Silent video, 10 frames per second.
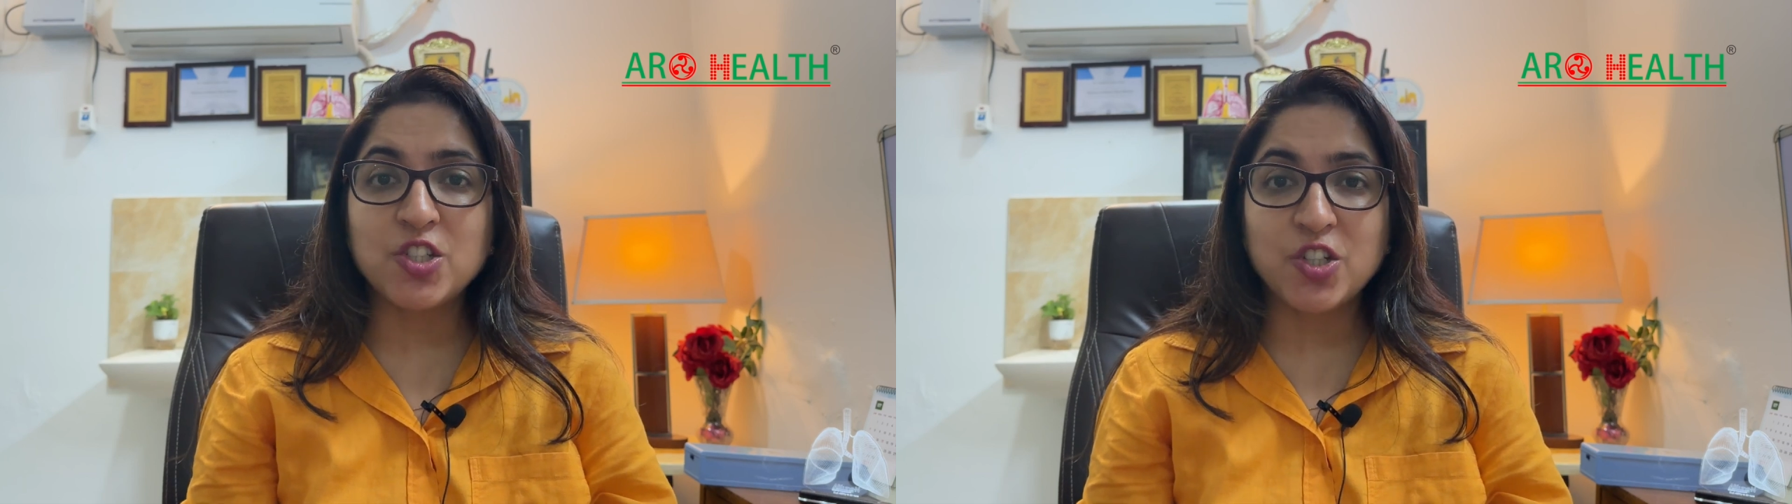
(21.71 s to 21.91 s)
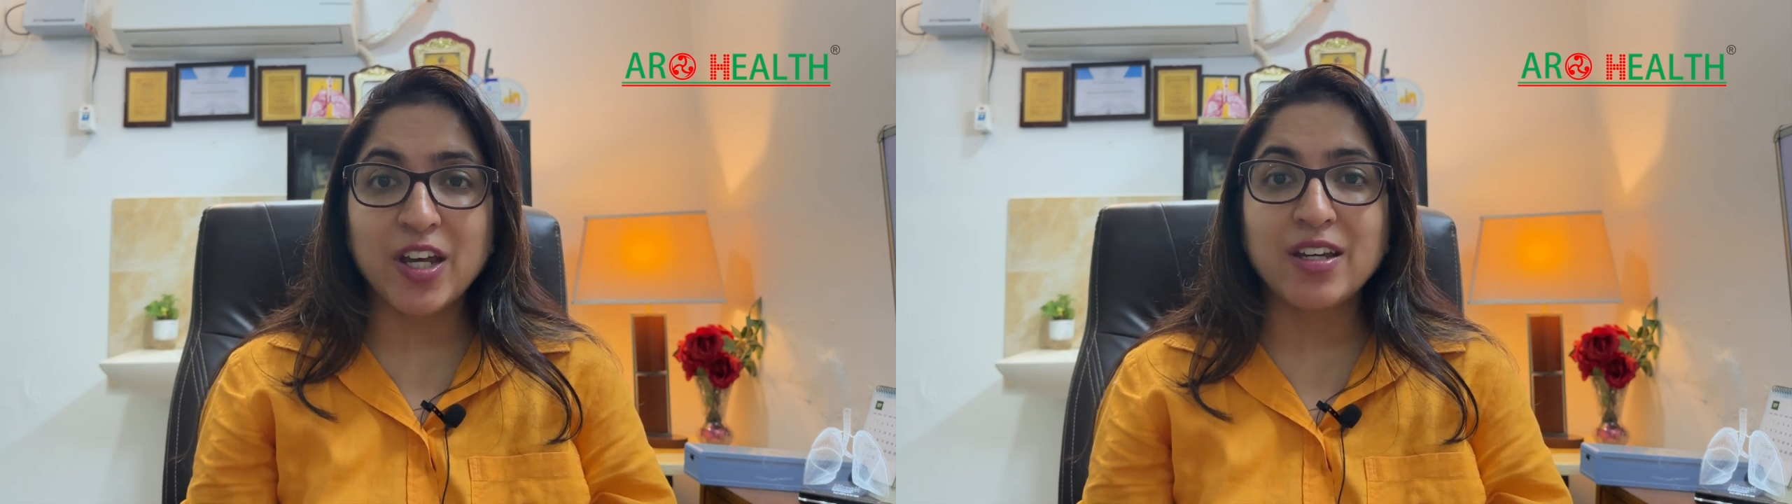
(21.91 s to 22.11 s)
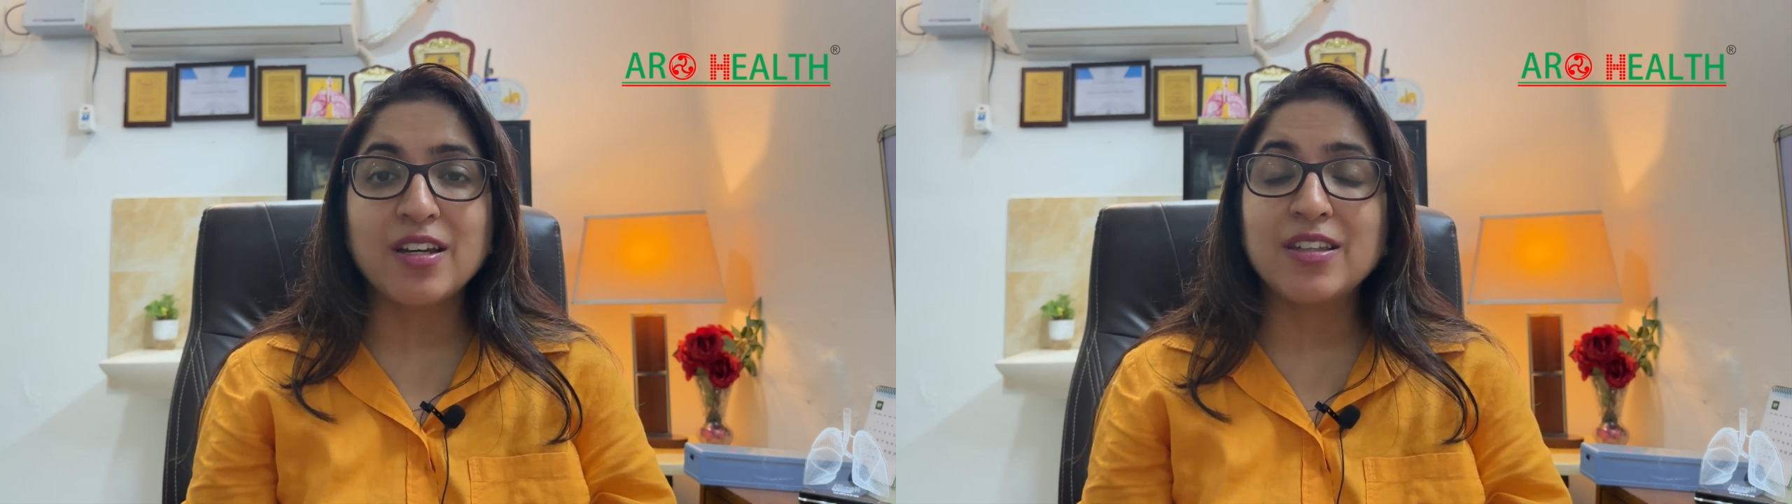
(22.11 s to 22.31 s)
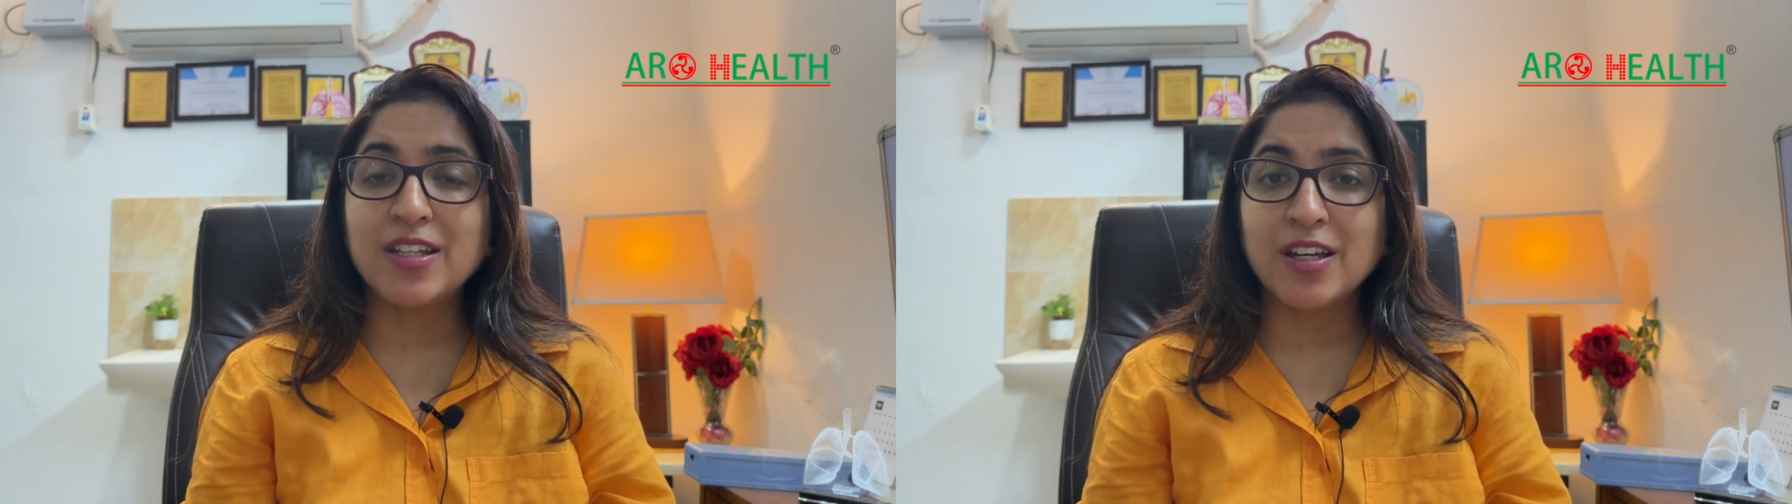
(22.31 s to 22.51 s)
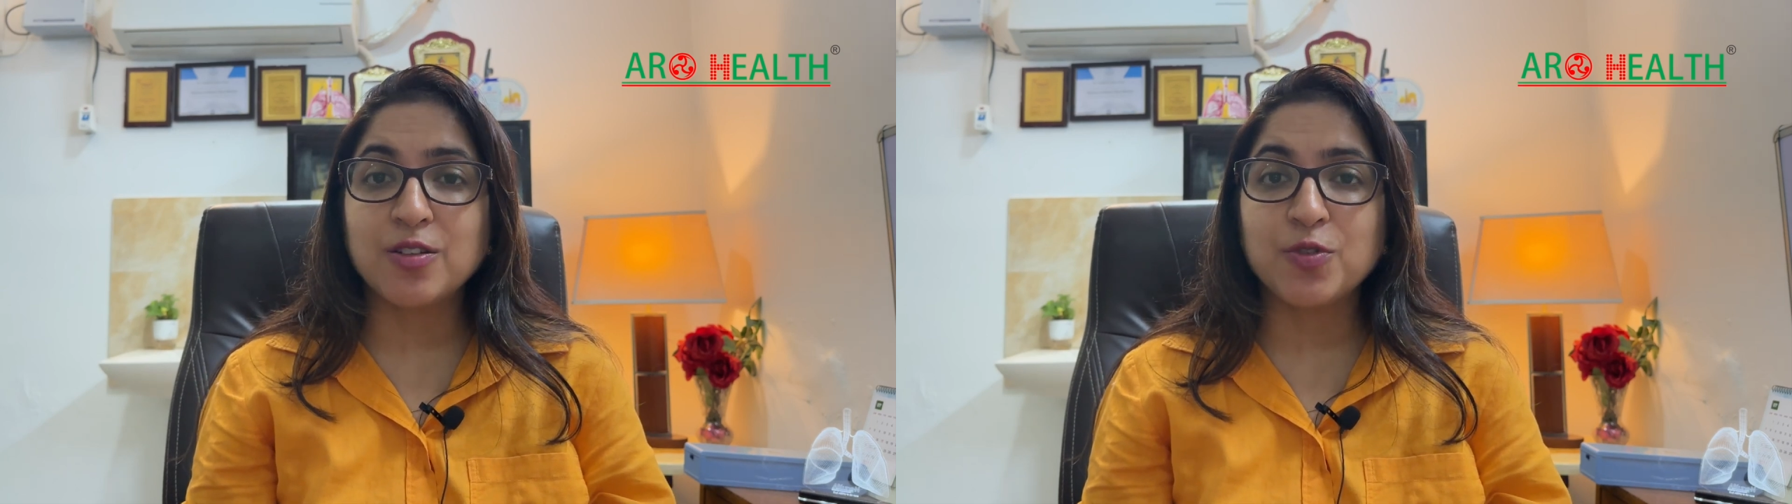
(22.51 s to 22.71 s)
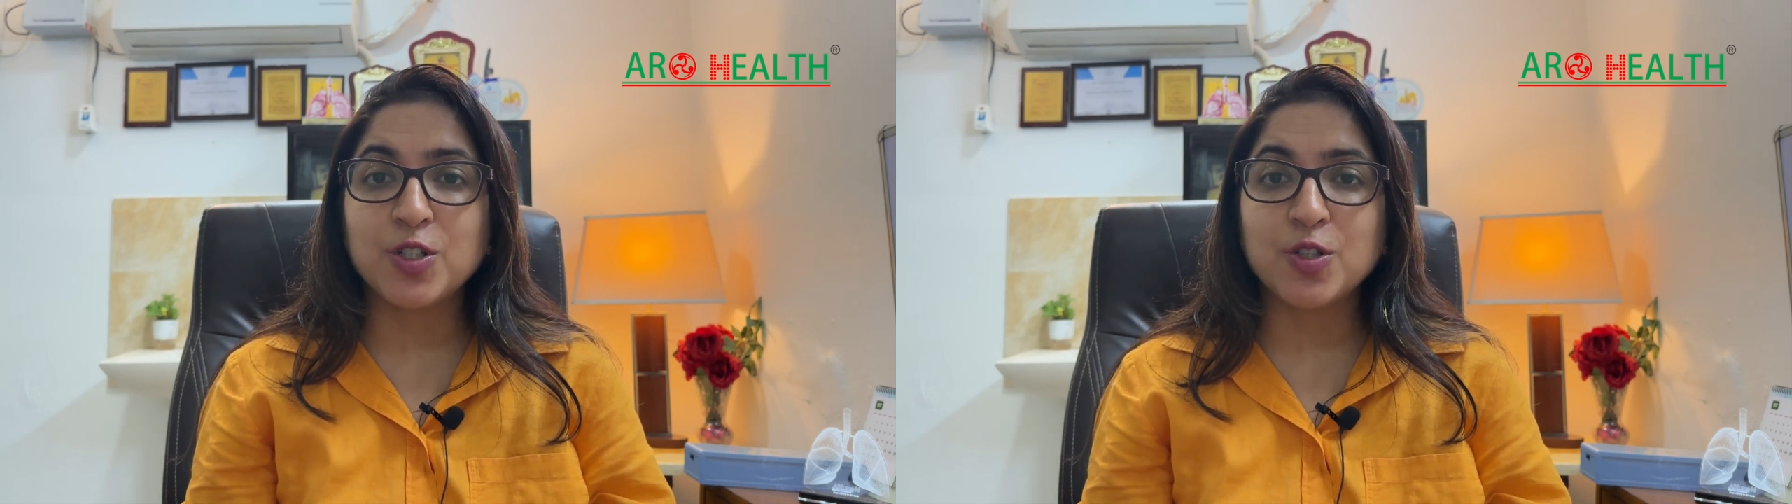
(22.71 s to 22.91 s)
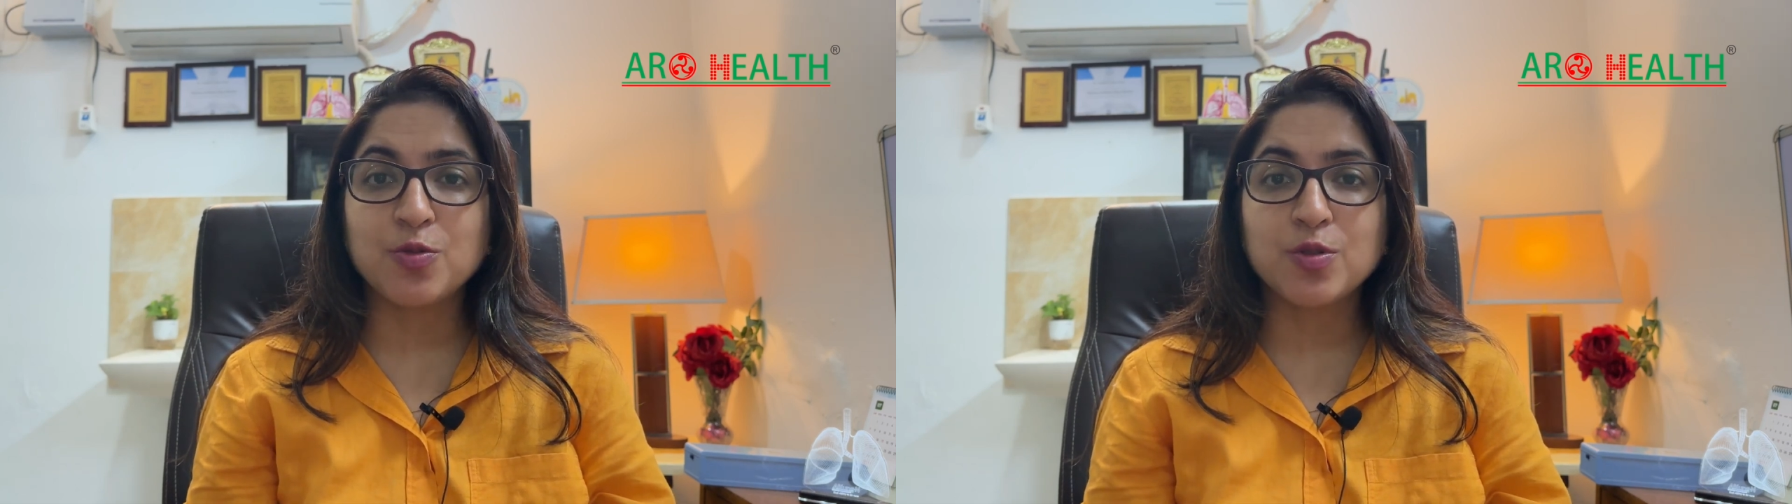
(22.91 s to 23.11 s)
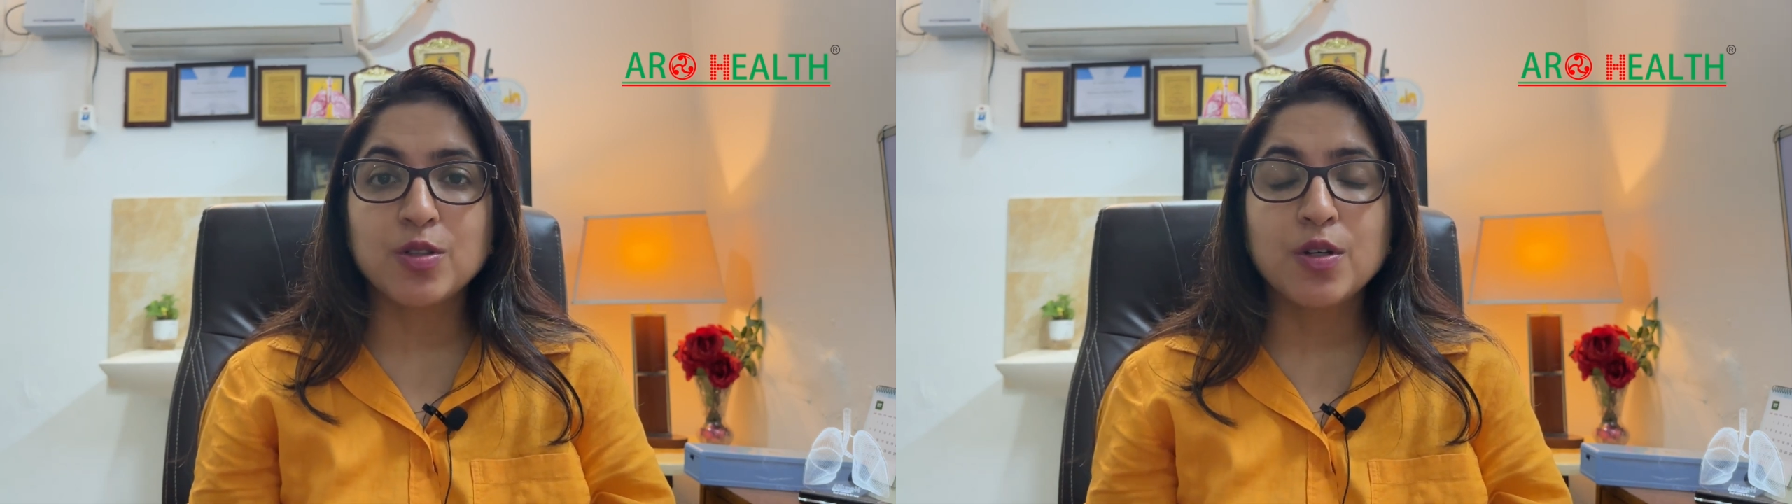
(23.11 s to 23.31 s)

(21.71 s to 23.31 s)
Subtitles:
check the other videos.